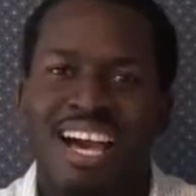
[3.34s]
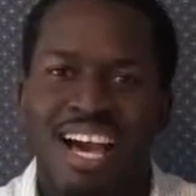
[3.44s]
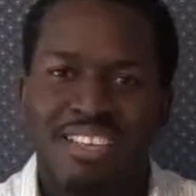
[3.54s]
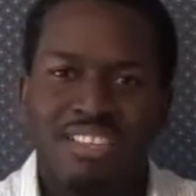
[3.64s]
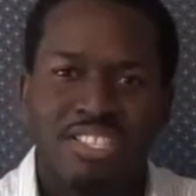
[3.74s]

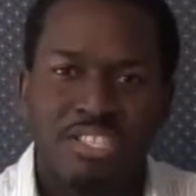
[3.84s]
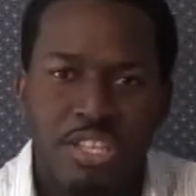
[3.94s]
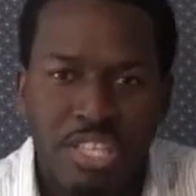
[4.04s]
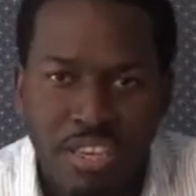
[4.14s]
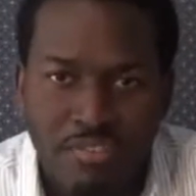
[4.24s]
Hi, this is
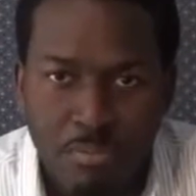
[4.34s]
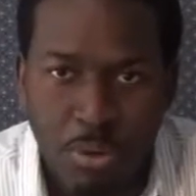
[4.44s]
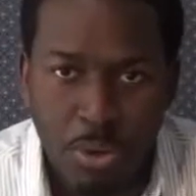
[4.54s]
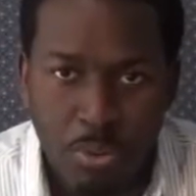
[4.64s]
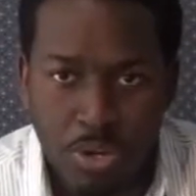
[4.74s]
Thundi from
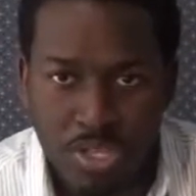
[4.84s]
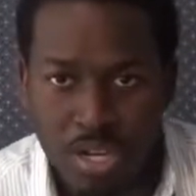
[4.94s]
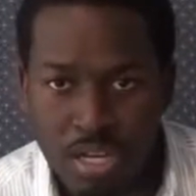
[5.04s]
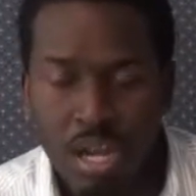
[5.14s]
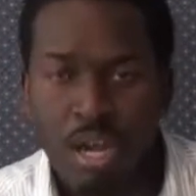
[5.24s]

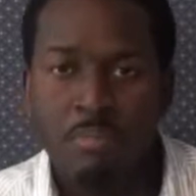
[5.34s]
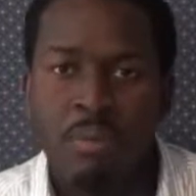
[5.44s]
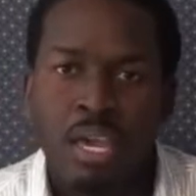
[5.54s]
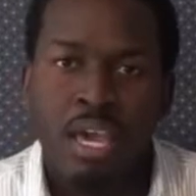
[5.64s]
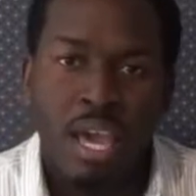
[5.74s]
Booredatwork.com
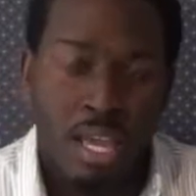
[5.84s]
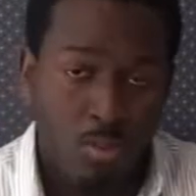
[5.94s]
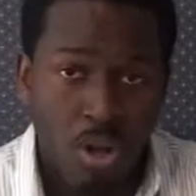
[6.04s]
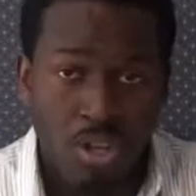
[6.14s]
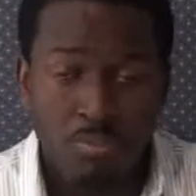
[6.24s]

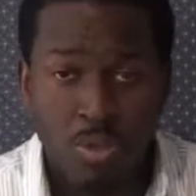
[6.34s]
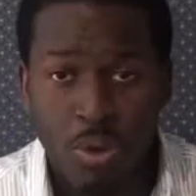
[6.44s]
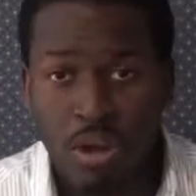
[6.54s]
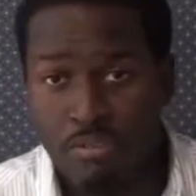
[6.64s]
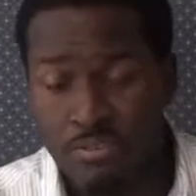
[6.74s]
and welcome to
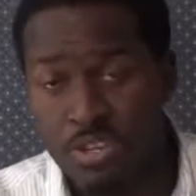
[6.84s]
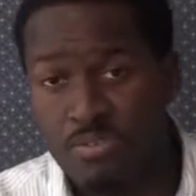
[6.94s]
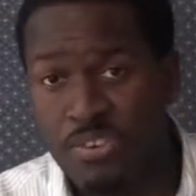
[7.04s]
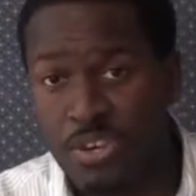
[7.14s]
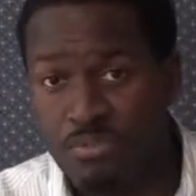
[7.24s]
our
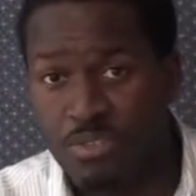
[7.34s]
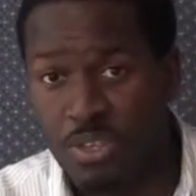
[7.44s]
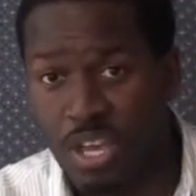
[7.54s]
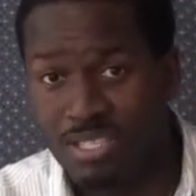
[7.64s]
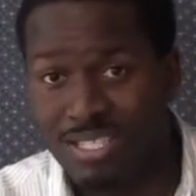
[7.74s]
first video of
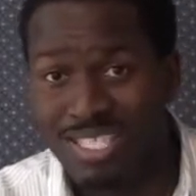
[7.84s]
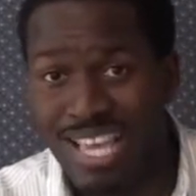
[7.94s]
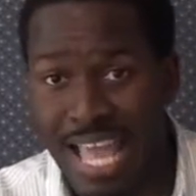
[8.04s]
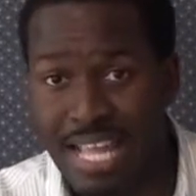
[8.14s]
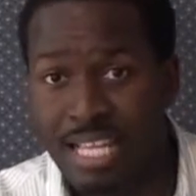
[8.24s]

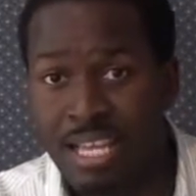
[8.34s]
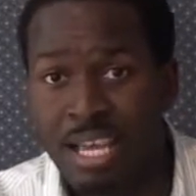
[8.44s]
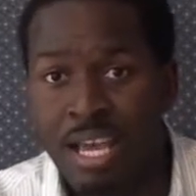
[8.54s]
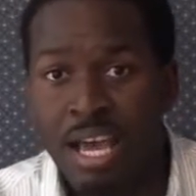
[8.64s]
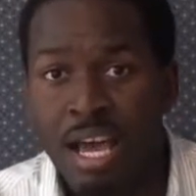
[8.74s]
2010.
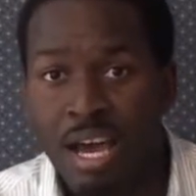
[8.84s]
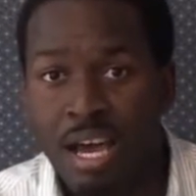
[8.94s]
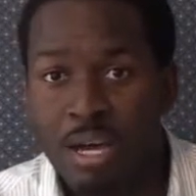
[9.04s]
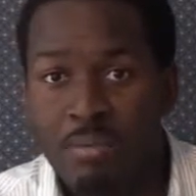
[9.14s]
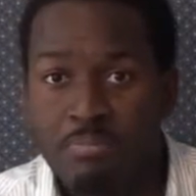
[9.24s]

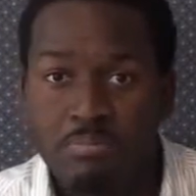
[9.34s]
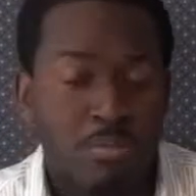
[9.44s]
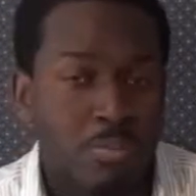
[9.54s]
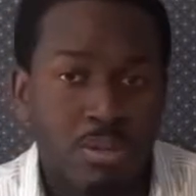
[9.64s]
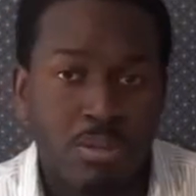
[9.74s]
Um,
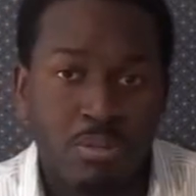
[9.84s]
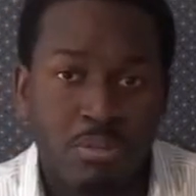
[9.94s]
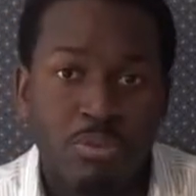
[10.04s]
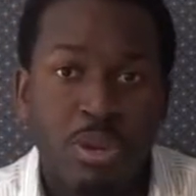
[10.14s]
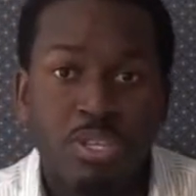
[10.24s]
it's been a
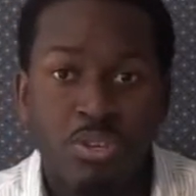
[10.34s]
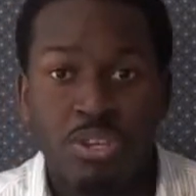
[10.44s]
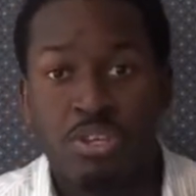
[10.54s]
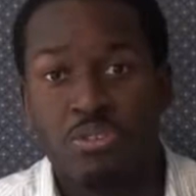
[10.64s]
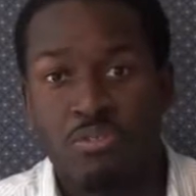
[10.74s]
great new
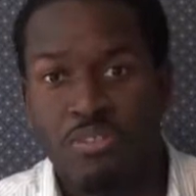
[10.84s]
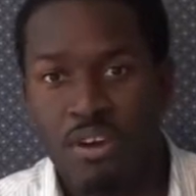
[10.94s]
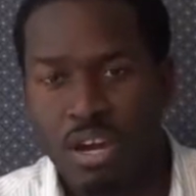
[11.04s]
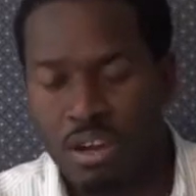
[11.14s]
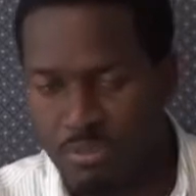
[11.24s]
year so
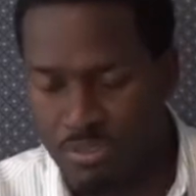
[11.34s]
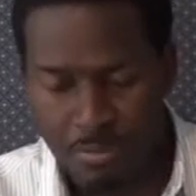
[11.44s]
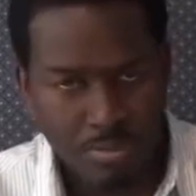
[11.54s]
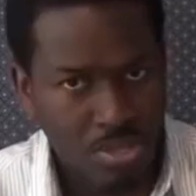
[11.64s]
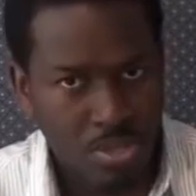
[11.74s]
far, we've
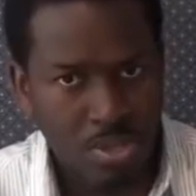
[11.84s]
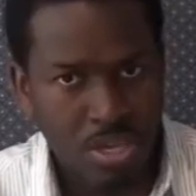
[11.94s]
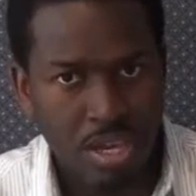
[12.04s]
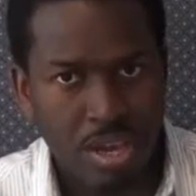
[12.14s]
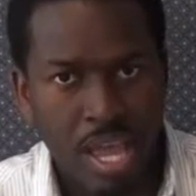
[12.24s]
come to the new
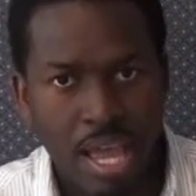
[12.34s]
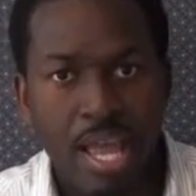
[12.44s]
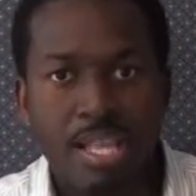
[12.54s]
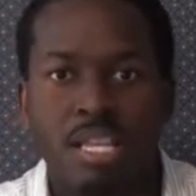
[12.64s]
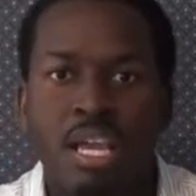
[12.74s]
year
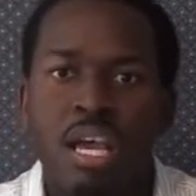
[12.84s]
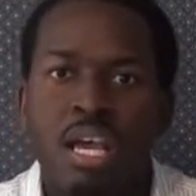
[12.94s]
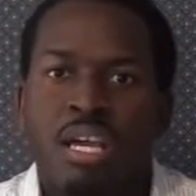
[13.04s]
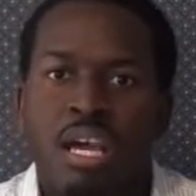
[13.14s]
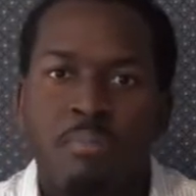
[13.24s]
and
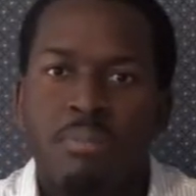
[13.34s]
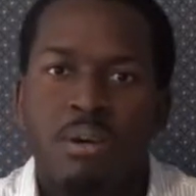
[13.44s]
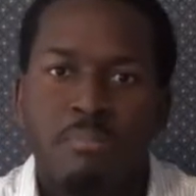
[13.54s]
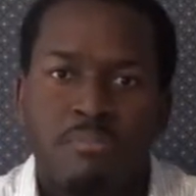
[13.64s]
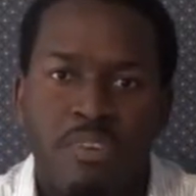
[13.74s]
coming
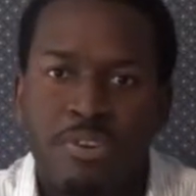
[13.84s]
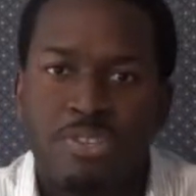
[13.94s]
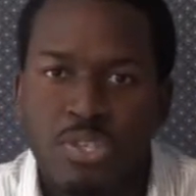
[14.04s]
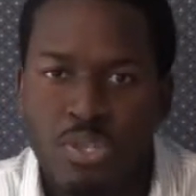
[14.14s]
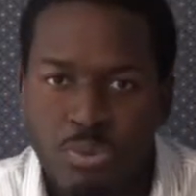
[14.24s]
up very
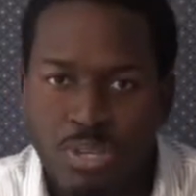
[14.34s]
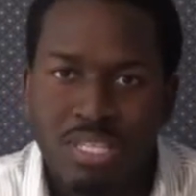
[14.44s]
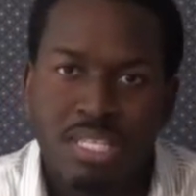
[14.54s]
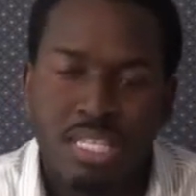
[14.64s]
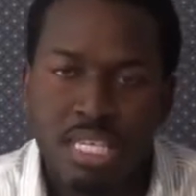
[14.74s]
soon
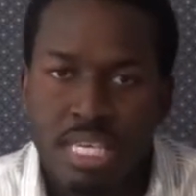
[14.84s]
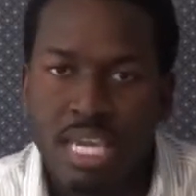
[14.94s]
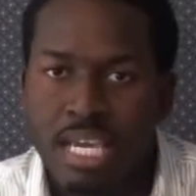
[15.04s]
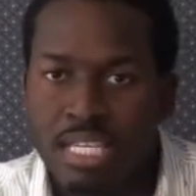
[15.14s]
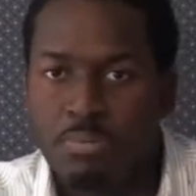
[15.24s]
is
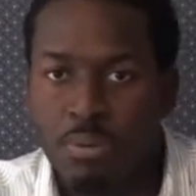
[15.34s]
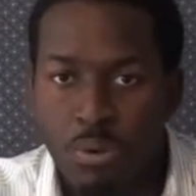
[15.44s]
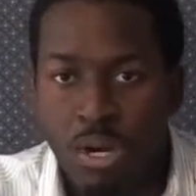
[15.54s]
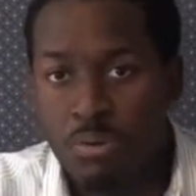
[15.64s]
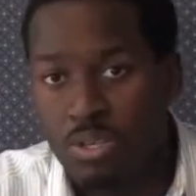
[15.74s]
CES. But
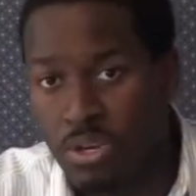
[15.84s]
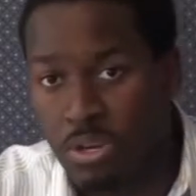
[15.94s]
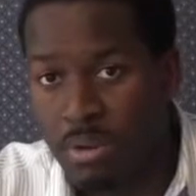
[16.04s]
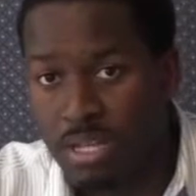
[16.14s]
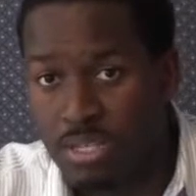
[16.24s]
what I want to
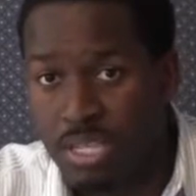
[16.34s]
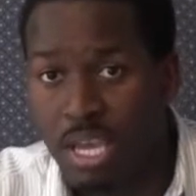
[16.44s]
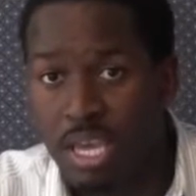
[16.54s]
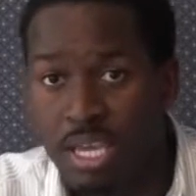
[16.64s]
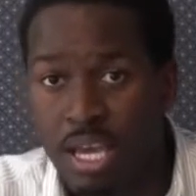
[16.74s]
talk about
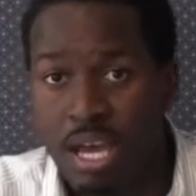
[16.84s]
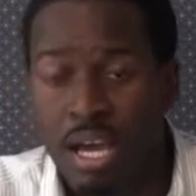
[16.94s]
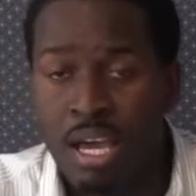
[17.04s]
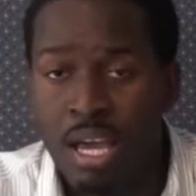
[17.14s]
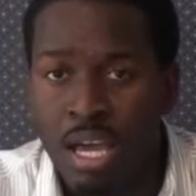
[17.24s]
today, uh,